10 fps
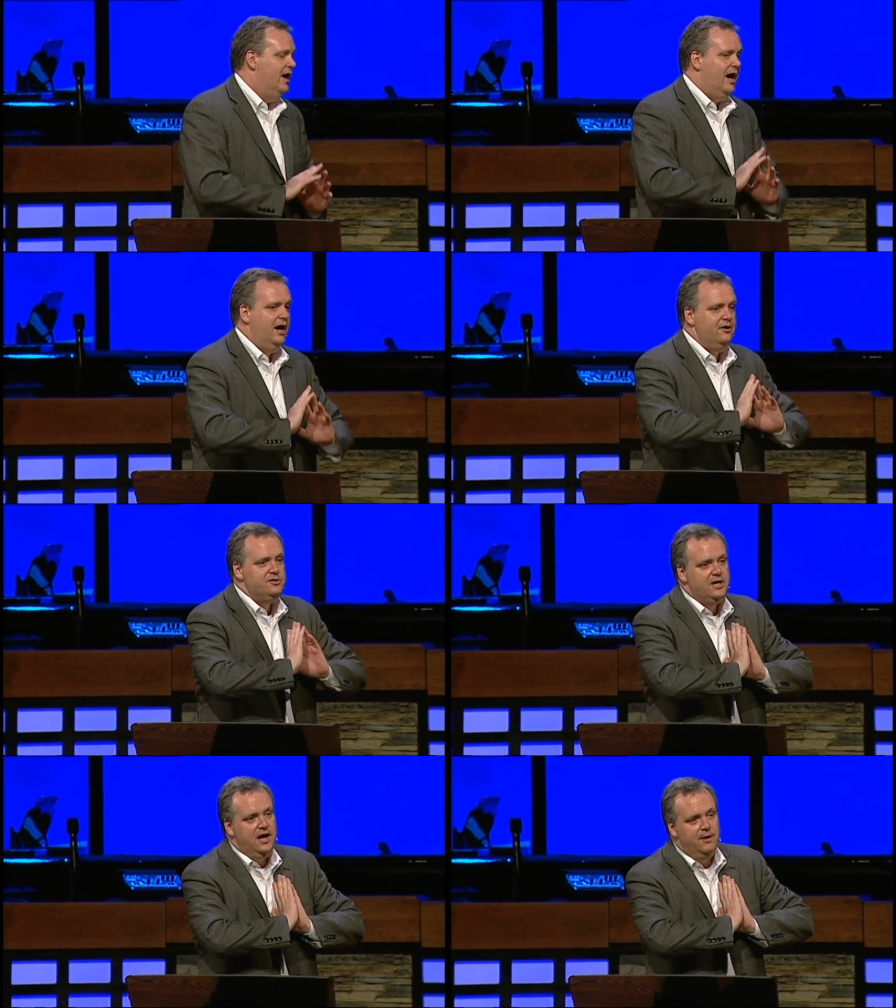I
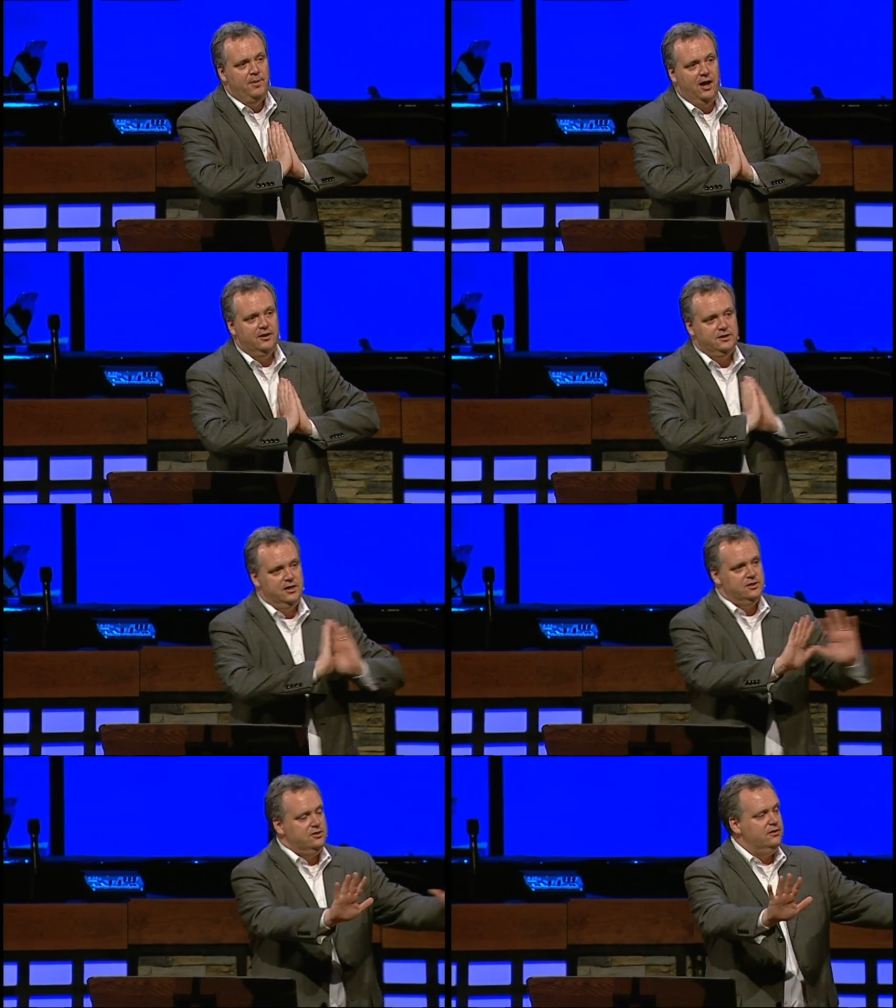understand
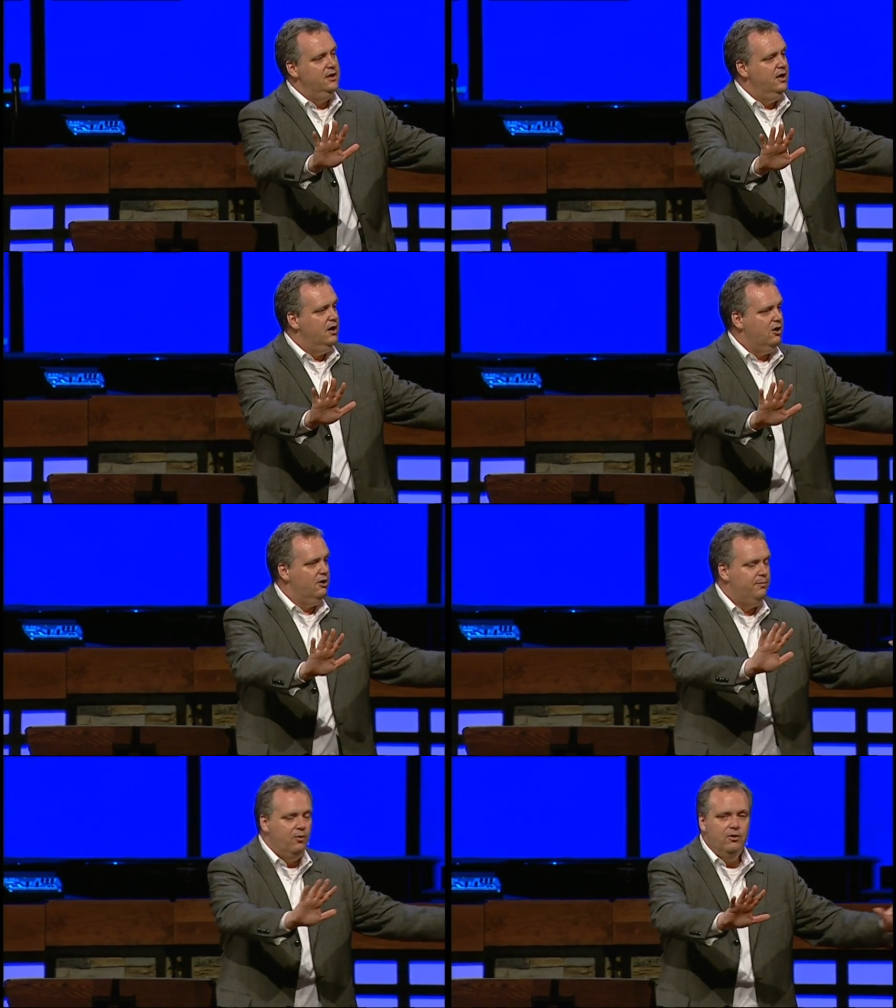politics are,
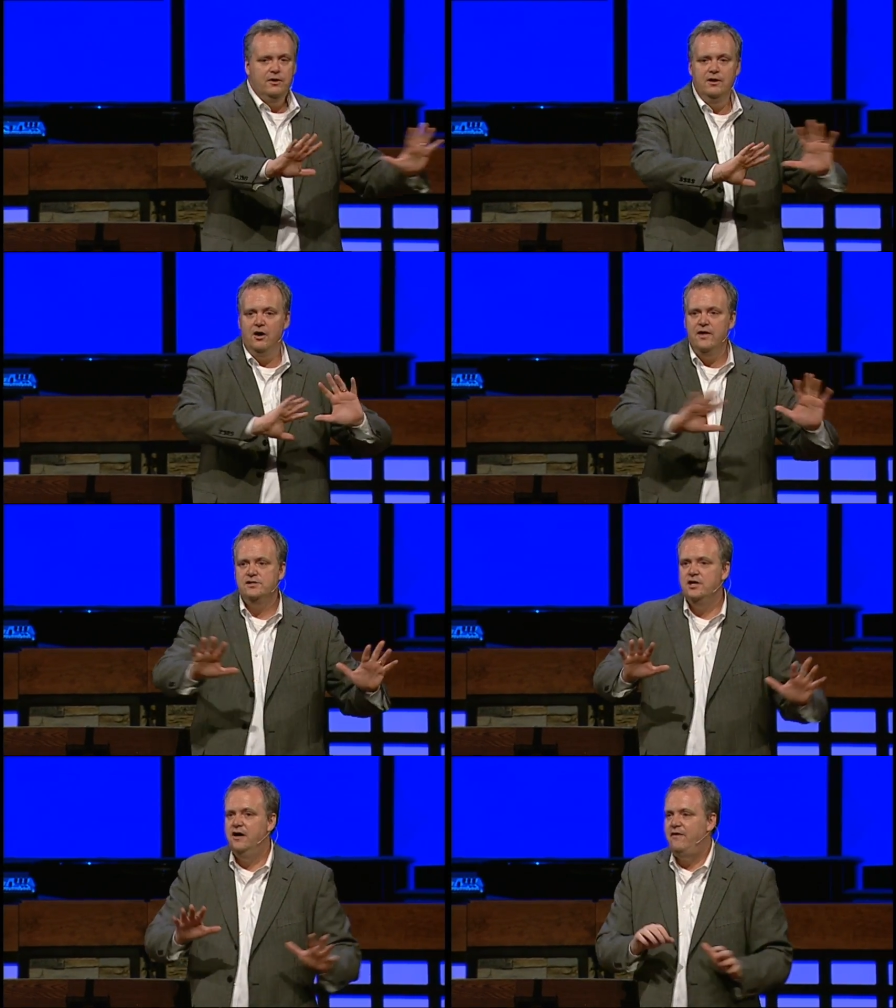are important, all that
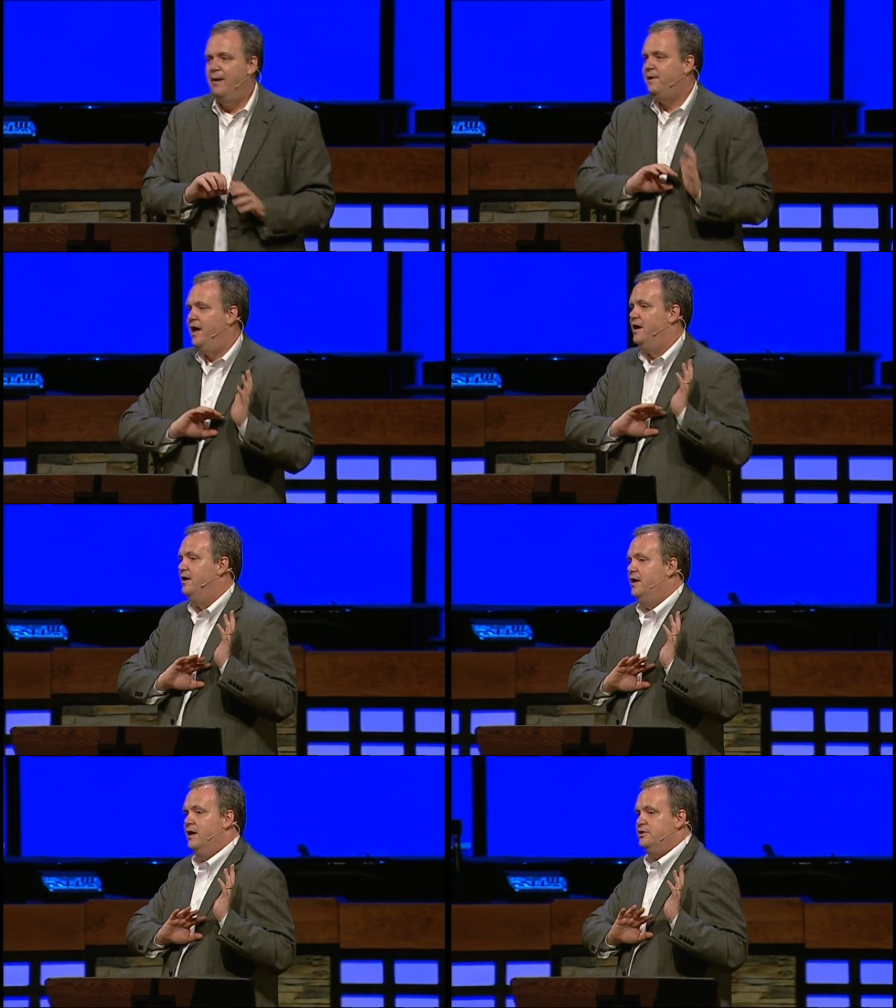stuff. I'm kind
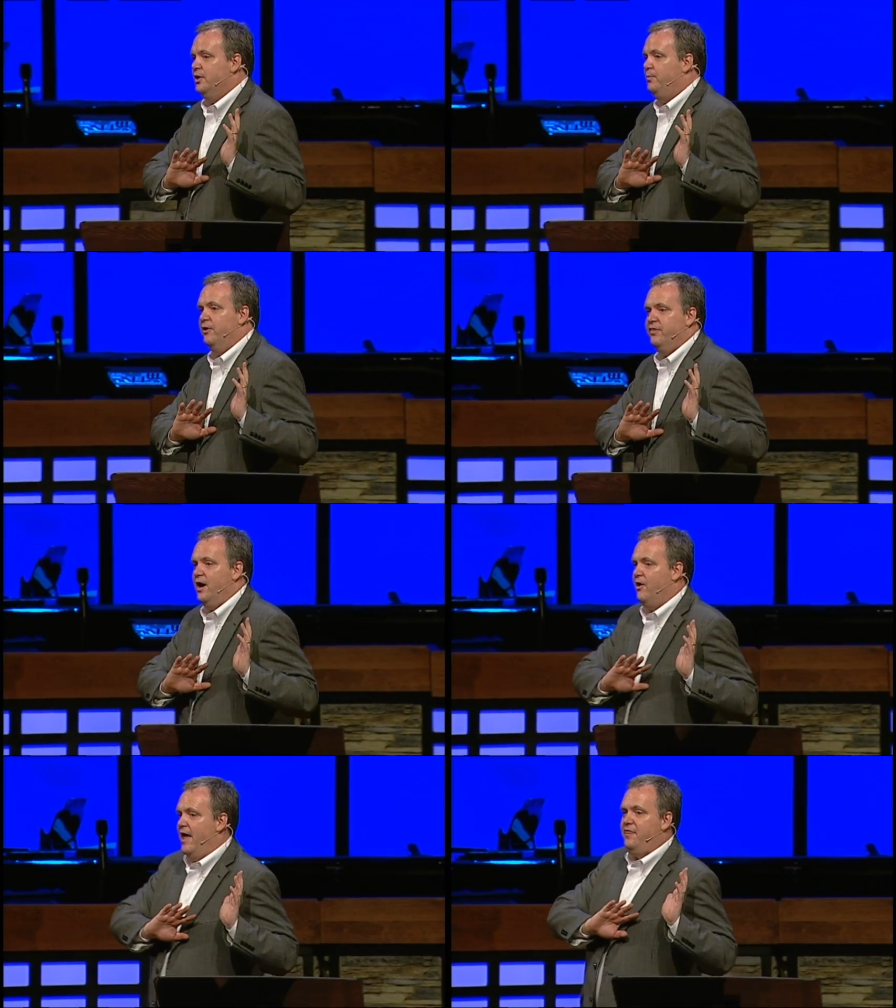of to the point,
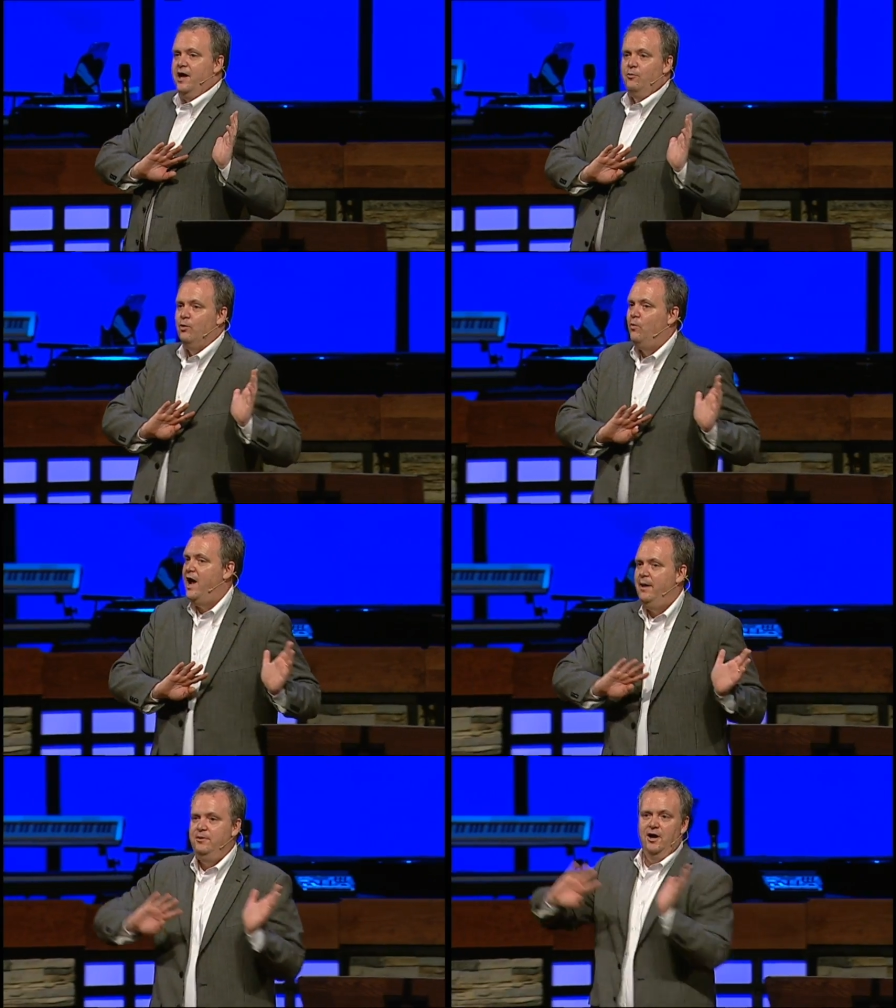though, I think we're
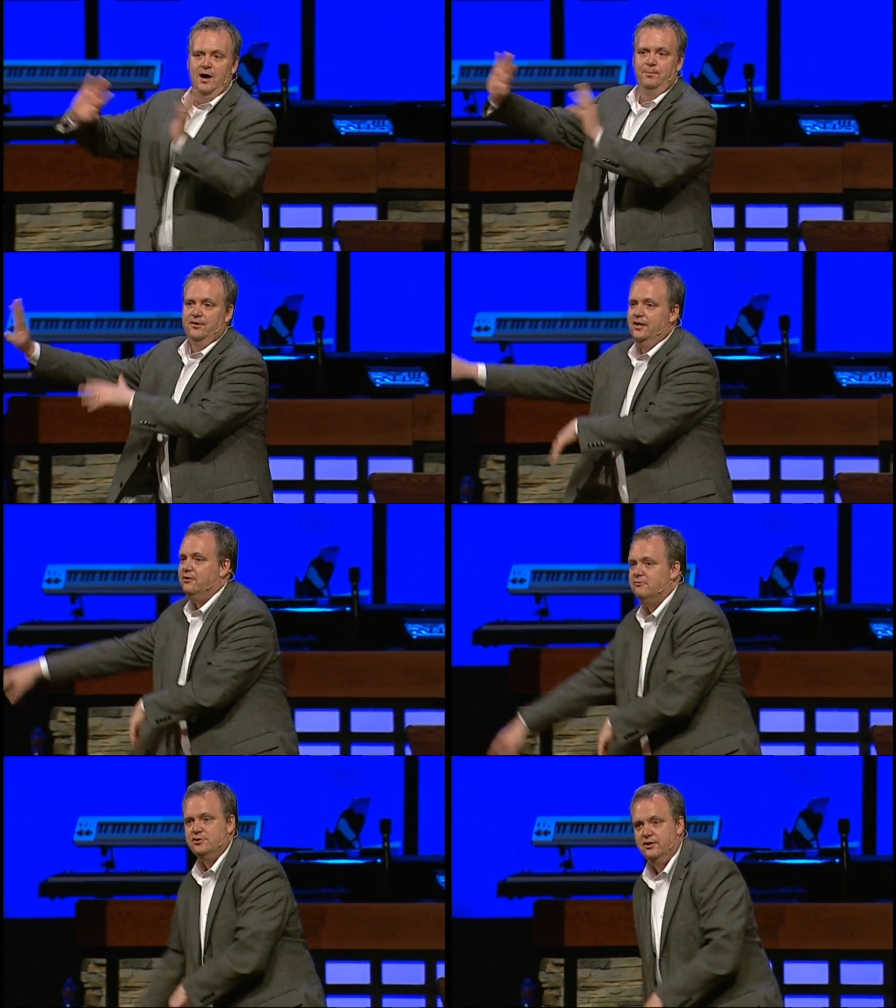way beyond
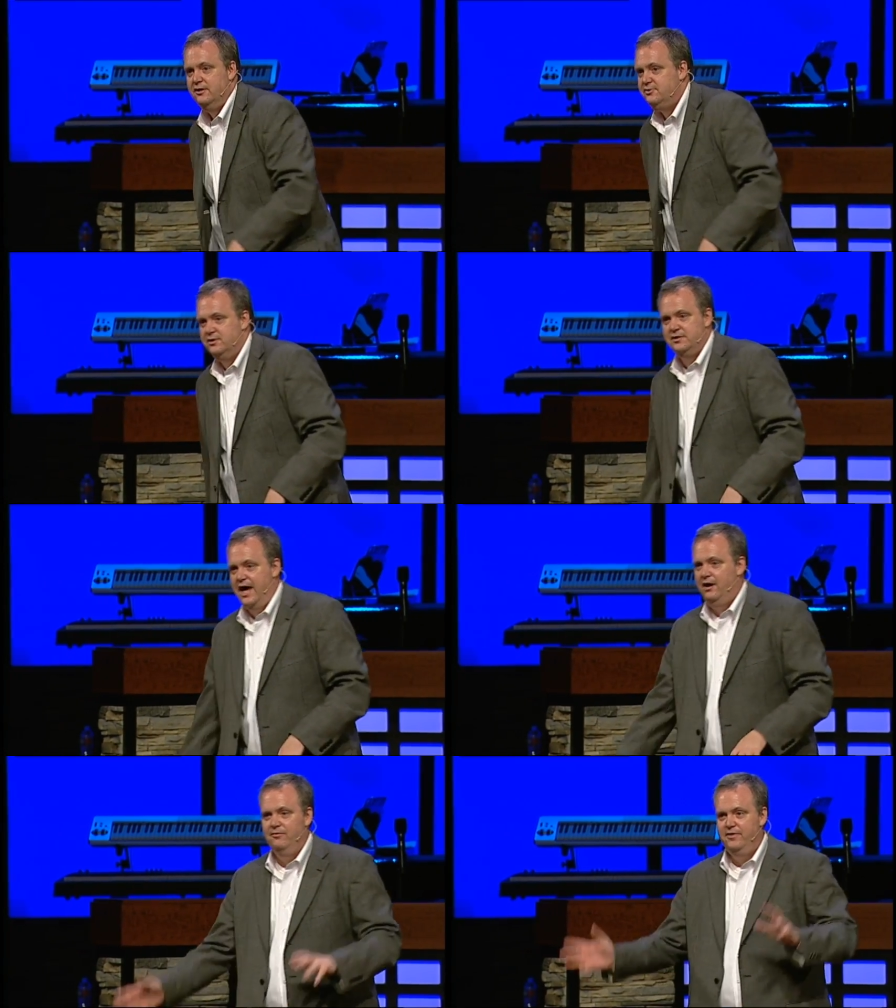political solutions. I don't